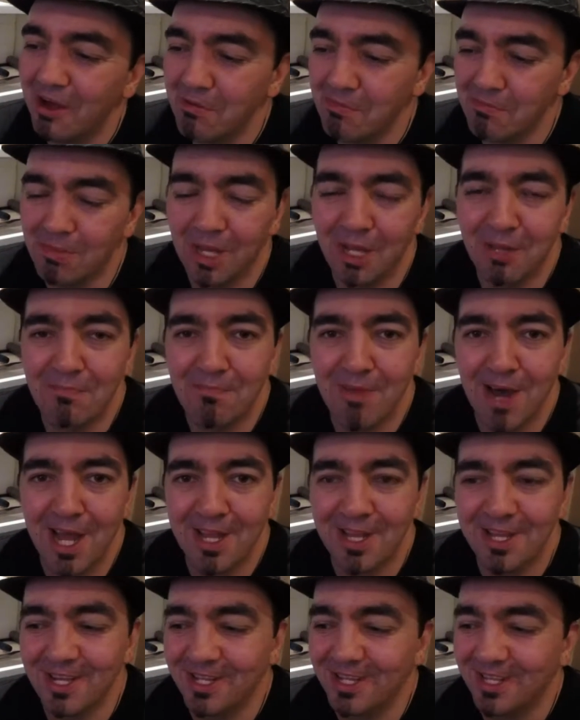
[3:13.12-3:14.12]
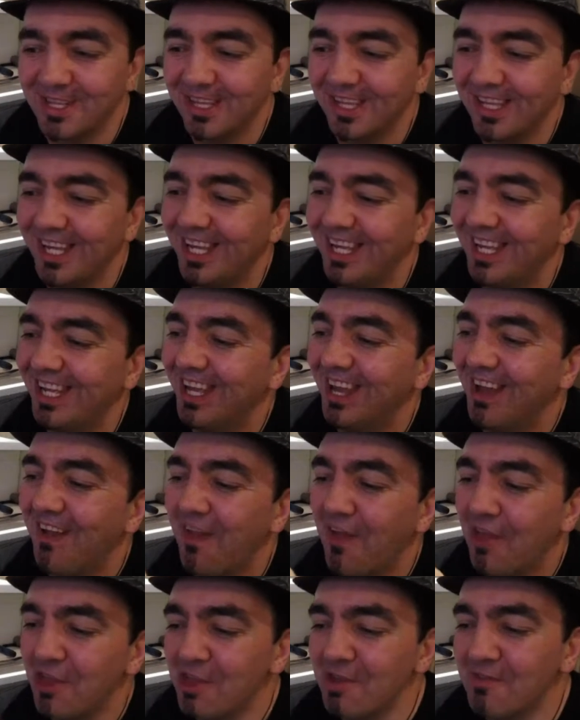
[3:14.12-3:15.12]
blood pythons,
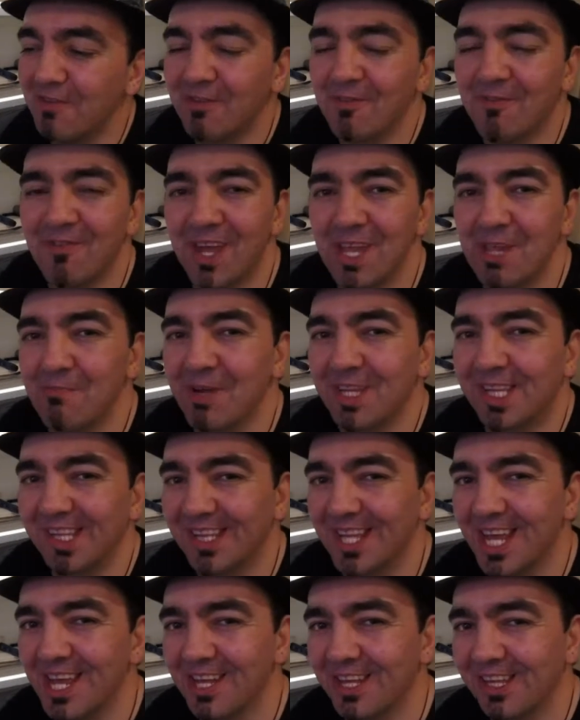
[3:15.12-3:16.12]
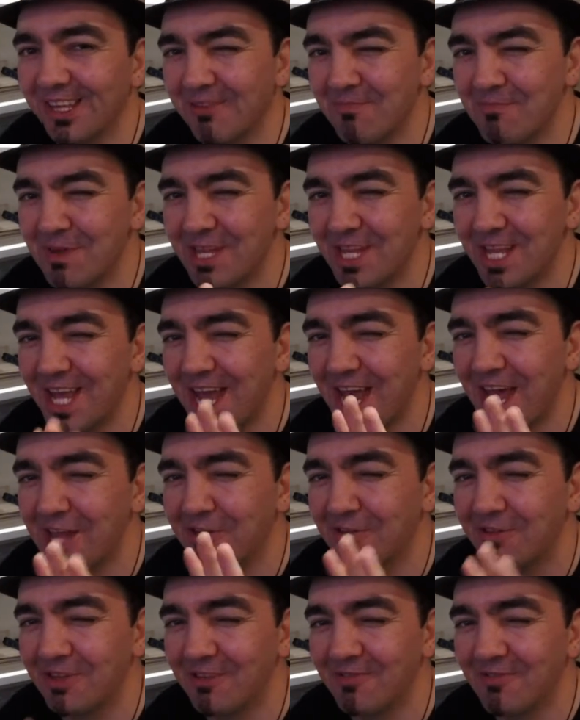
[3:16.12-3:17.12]
even venomous snakes, but I
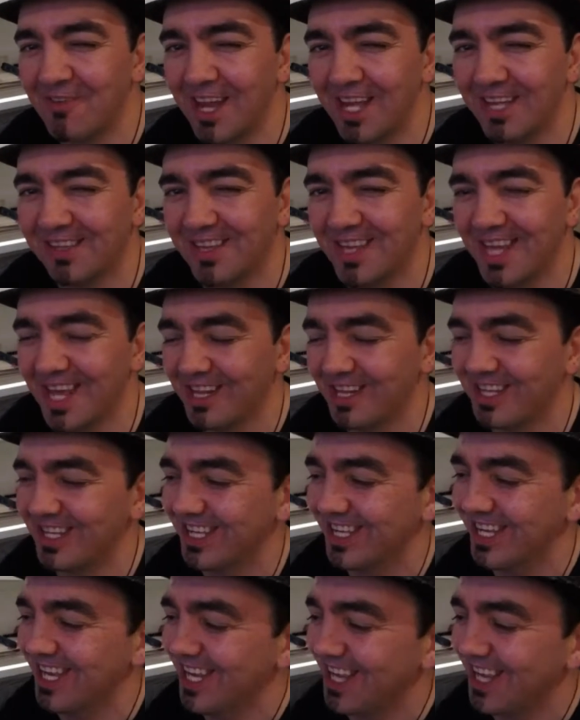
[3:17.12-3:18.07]
don't advise that.